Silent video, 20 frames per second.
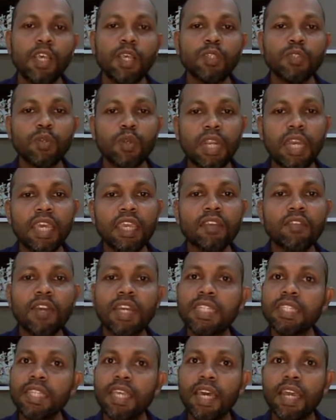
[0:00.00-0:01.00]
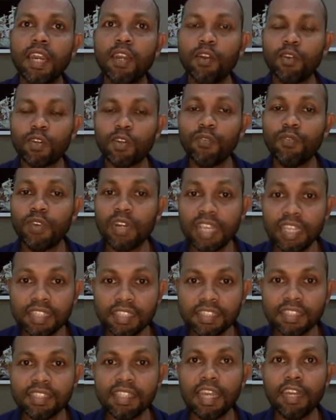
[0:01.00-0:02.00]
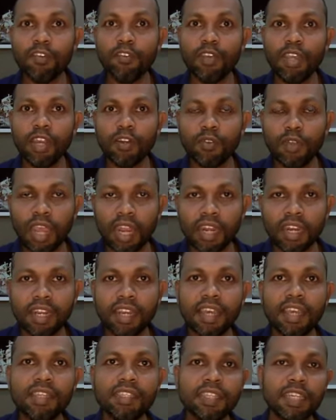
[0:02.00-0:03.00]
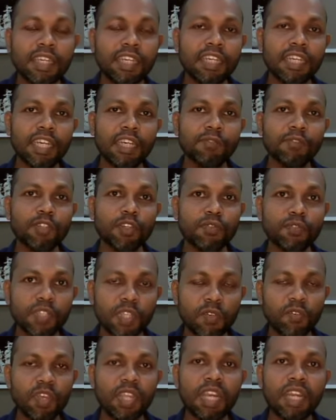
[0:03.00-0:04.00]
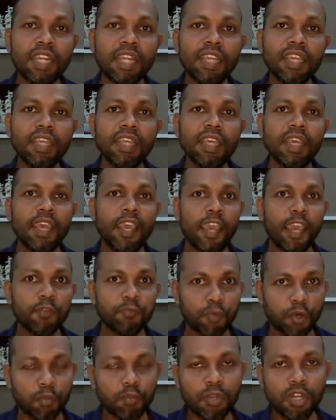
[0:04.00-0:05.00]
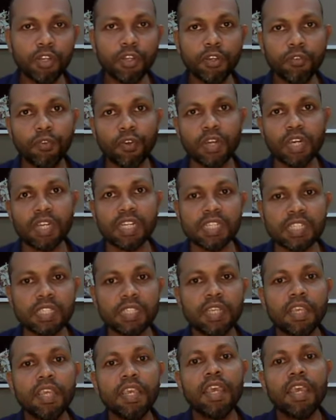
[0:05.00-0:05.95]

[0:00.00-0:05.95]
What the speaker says: So likewise, there are a lot of risks that we have to analyze in terms of severity and probability of occurrence.